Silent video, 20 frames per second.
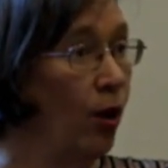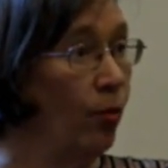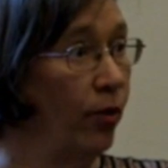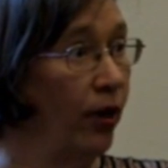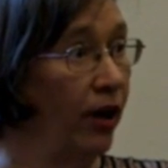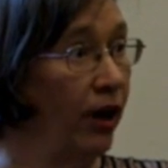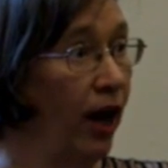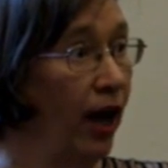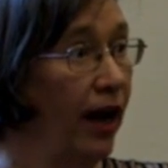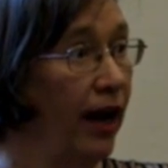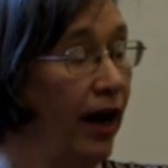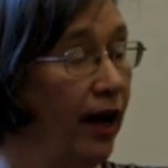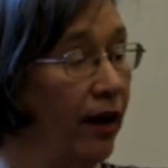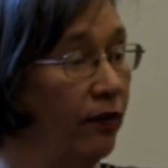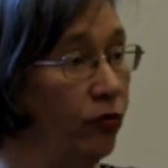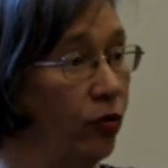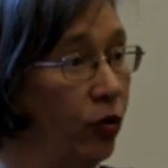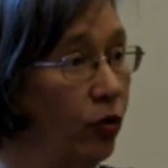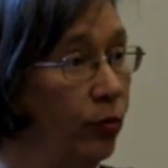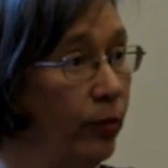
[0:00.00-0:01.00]
but I
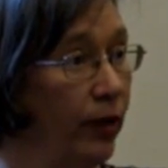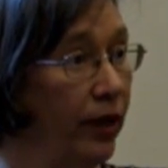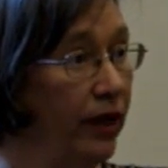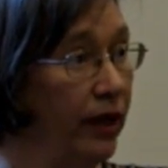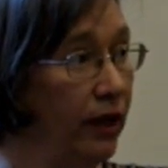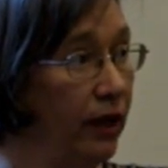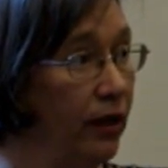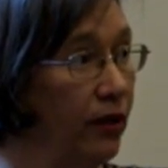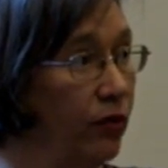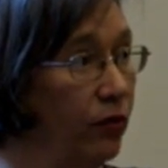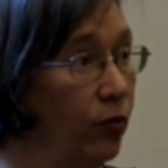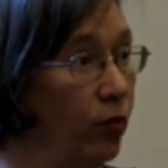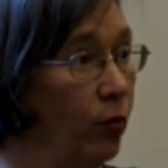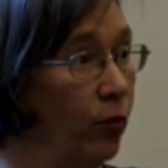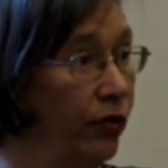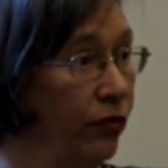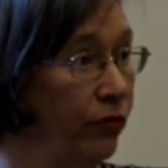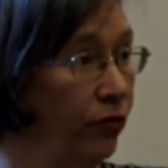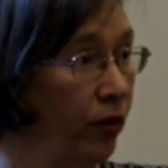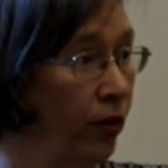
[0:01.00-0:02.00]
have told my kids when
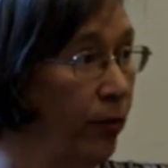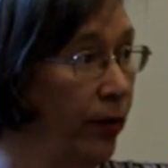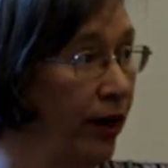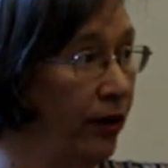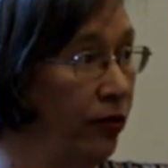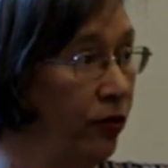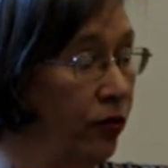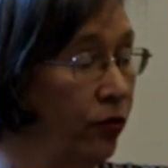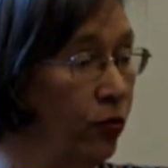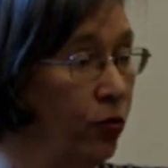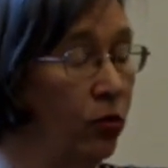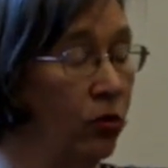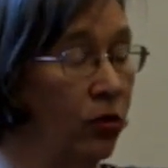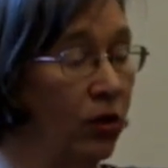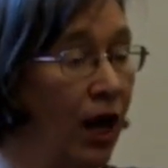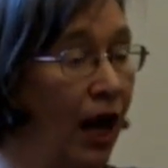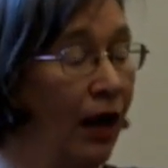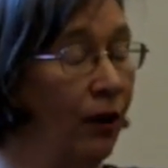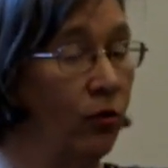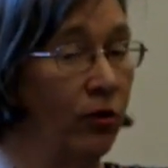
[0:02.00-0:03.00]
we start back to
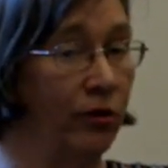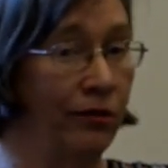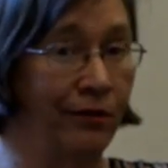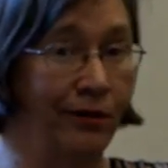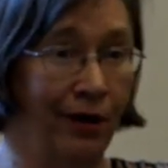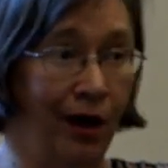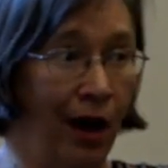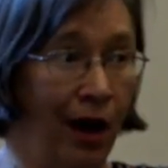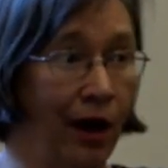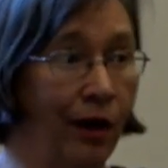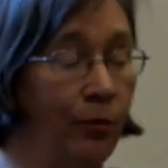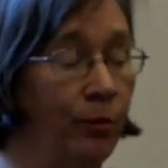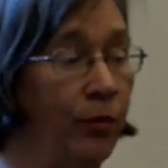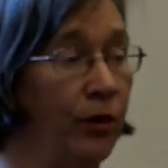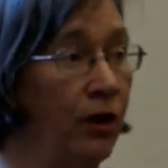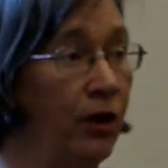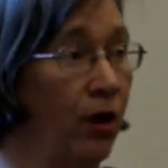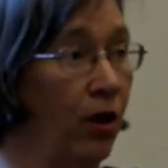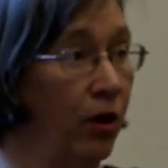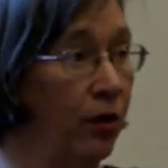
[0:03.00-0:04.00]
school, I will not
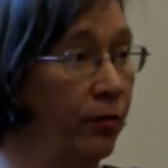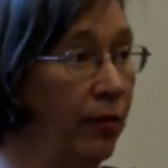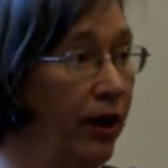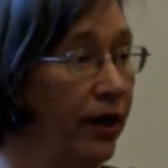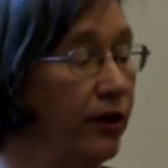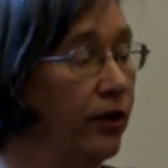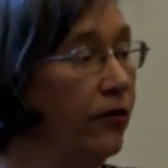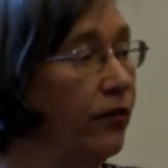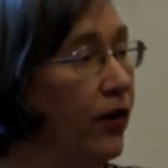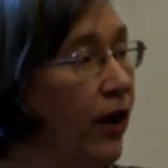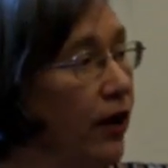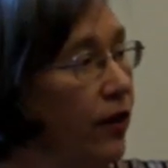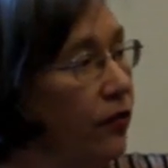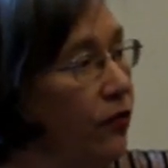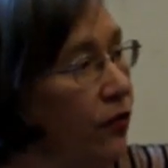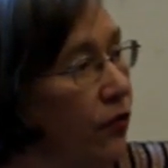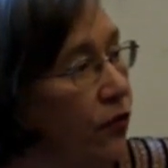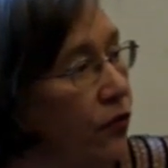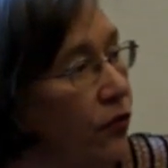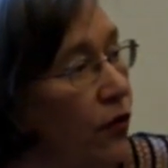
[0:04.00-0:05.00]
be on my
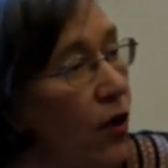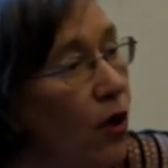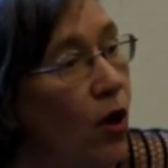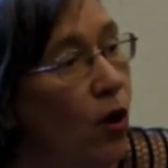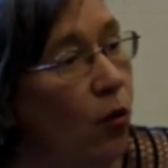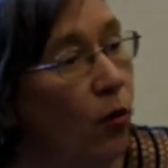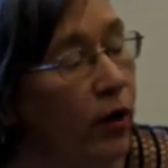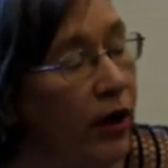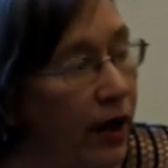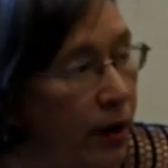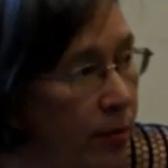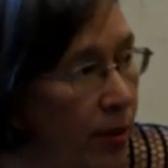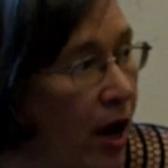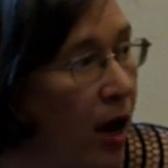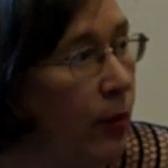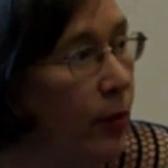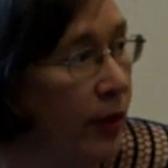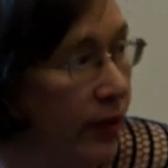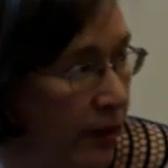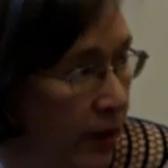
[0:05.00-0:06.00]
devices when I'm
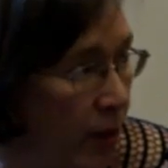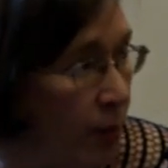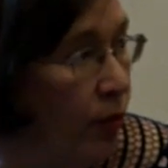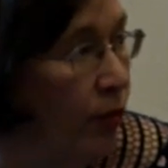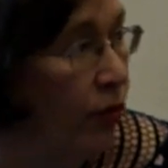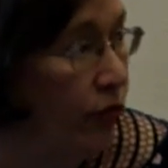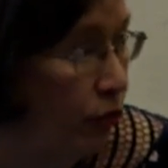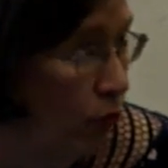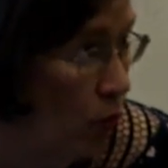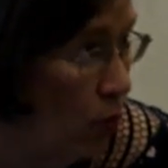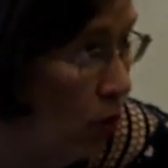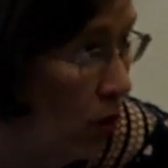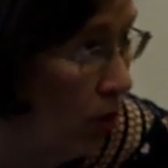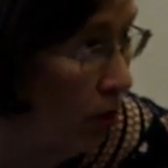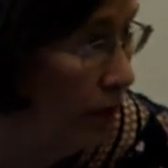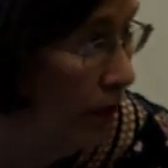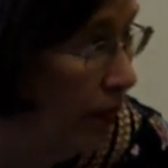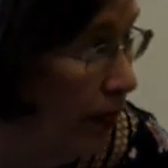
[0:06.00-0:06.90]
helping them with school.